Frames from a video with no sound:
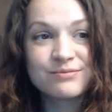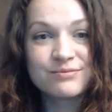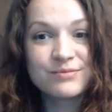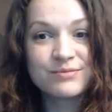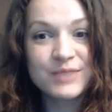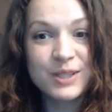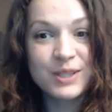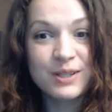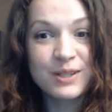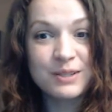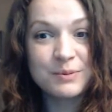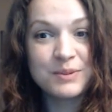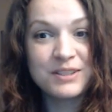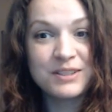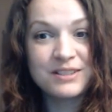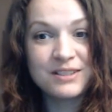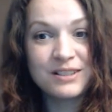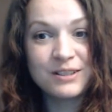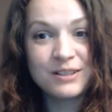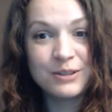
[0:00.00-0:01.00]
So that's what he's
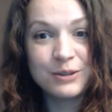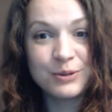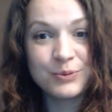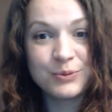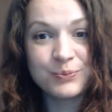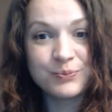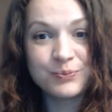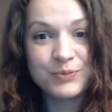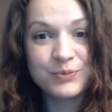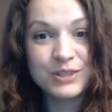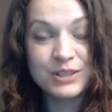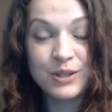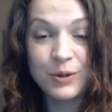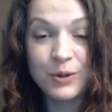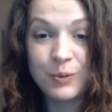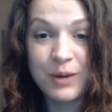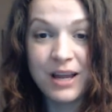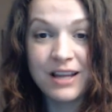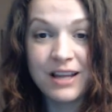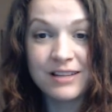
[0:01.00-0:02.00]
going to do. He's going to
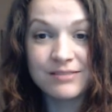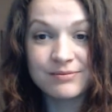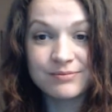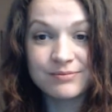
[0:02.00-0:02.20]
wait